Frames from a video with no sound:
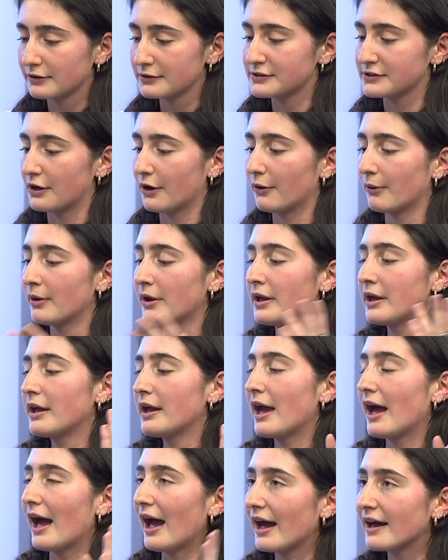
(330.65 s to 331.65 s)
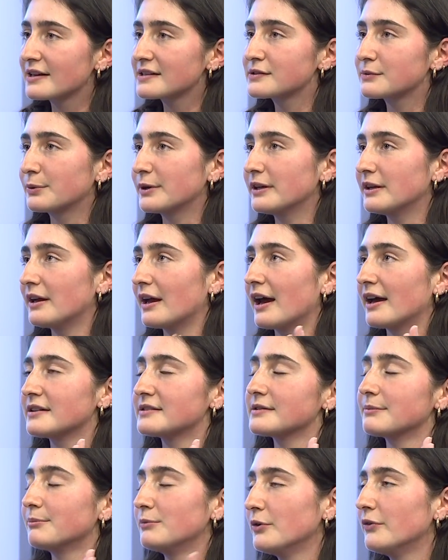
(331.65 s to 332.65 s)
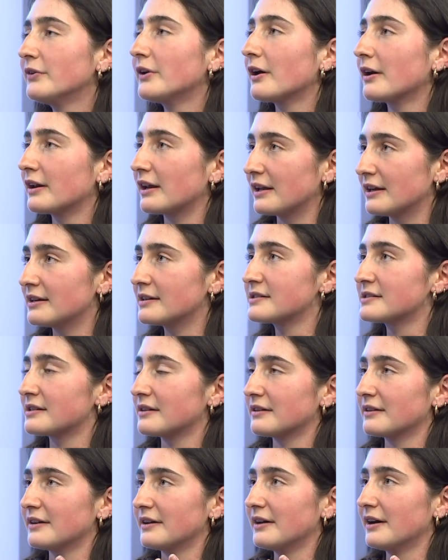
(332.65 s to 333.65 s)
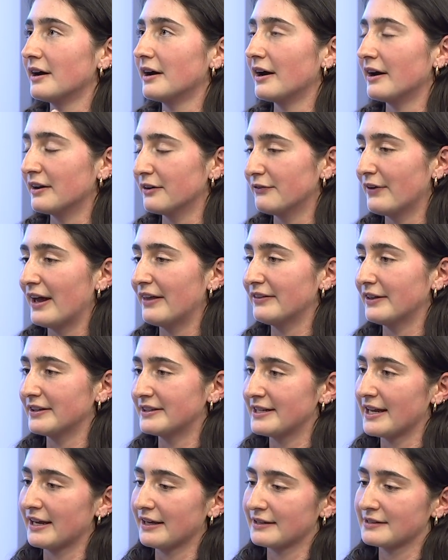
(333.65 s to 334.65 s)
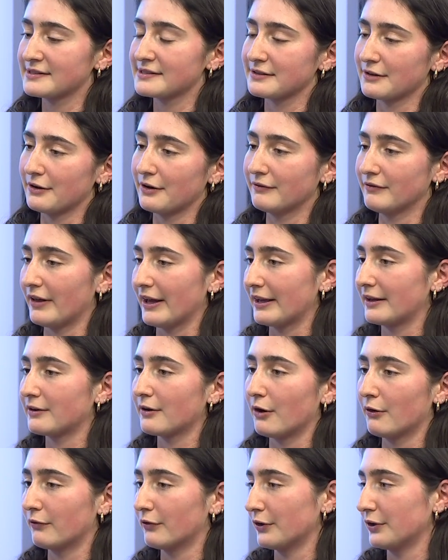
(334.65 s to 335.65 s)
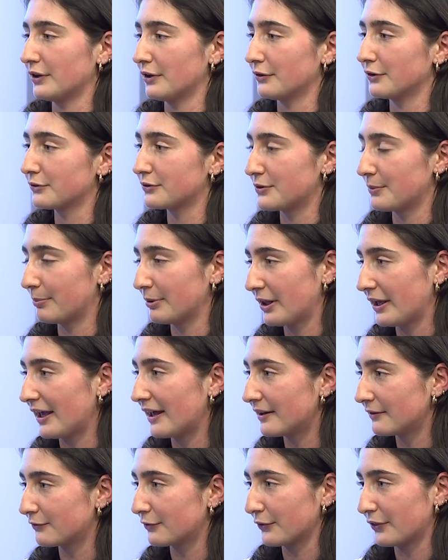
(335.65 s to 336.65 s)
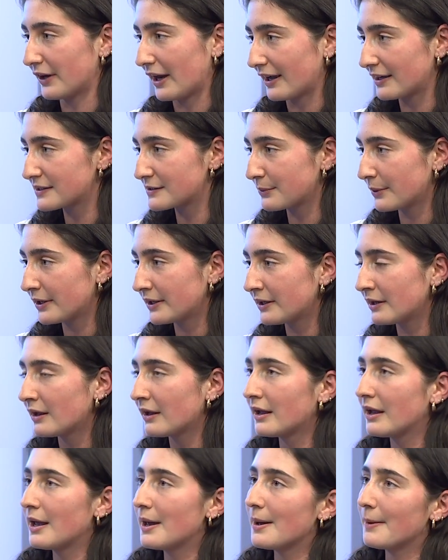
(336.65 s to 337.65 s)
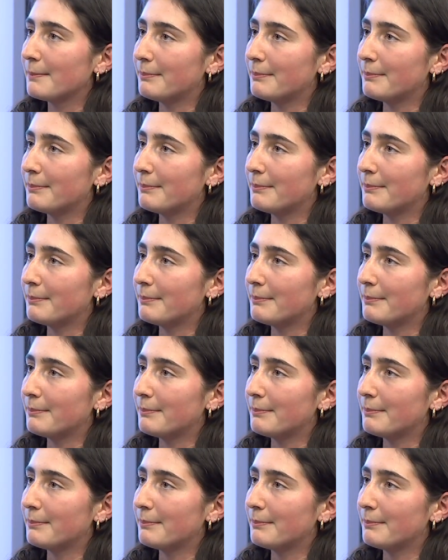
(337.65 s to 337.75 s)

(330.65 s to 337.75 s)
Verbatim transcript: So as we as moving on is an event that takes like over a year to plan for the next one. Mm-hmm.